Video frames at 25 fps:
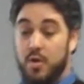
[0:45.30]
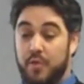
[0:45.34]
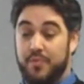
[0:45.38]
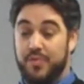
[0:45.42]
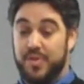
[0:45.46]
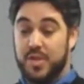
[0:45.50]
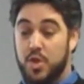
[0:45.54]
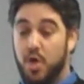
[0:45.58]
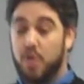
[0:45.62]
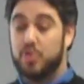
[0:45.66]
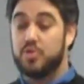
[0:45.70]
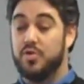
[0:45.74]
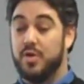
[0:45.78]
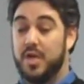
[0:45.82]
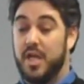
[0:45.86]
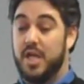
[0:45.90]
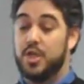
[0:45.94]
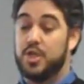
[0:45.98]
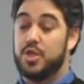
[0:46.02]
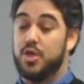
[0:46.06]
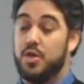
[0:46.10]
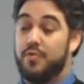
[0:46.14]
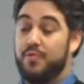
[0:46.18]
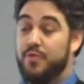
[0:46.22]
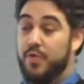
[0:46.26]

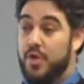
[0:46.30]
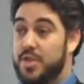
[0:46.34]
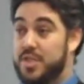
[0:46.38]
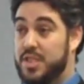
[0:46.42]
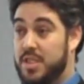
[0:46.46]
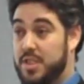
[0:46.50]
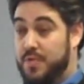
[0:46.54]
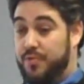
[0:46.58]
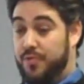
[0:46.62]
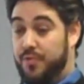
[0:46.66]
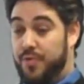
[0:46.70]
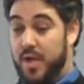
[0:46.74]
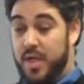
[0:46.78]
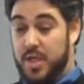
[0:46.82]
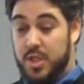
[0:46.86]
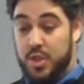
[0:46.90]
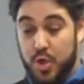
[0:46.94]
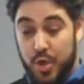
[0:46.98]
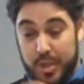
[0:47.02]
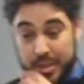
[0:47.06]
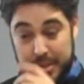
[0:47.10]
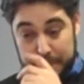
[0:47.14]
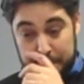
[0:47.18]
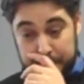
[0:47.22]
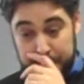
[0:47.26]
indoctrination versus free
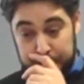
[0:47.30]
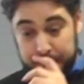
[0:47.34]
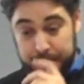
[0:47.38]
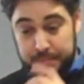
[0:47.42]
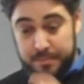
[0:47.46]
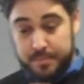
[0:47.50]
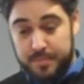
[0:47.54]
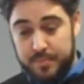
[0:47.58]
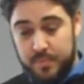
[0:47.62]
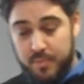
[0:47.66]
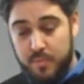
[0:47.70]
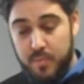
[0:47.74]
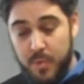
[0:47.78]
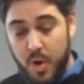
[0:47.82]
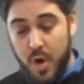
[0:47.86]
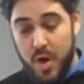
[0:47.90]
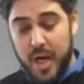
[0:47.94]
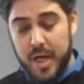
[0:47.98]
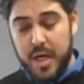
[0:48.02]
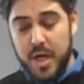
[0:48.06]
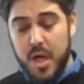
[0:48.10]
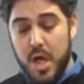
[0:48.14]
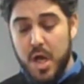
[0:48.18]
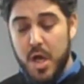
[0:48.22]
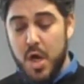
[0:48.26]
choice,
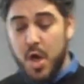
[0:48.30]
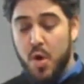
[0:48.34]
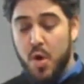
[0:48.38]
right?